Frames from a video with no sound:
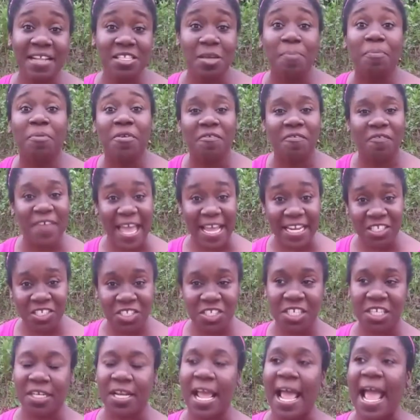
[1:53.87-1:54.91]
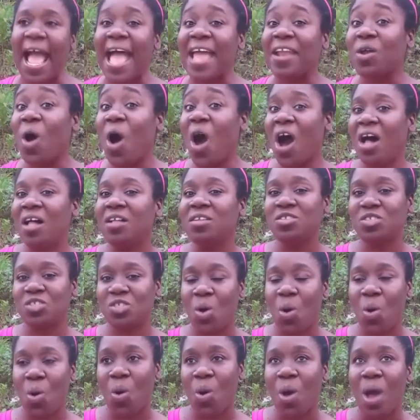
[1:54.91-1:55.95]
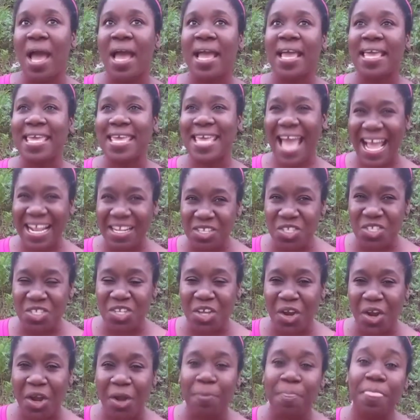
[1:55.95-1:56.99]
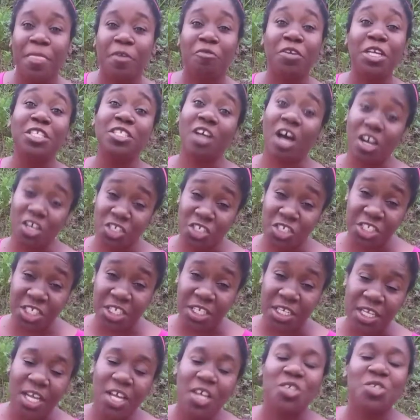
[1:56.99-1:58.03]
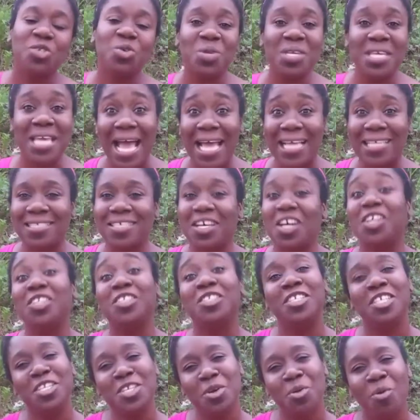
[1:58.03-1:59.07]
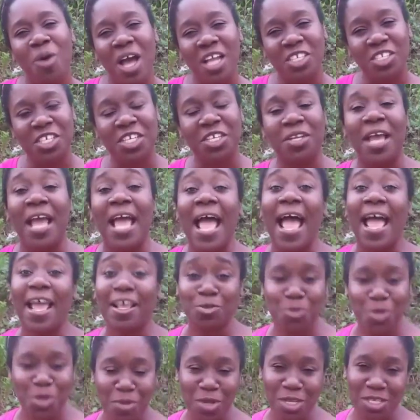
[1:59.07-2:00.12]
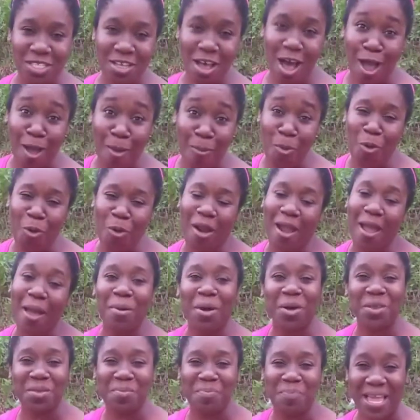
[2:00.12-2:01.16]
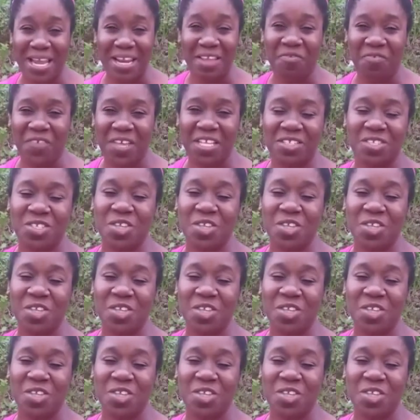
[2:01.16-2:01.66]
prevention, and also cancer reduction. So yes, continue watching as we will talk more about the benefits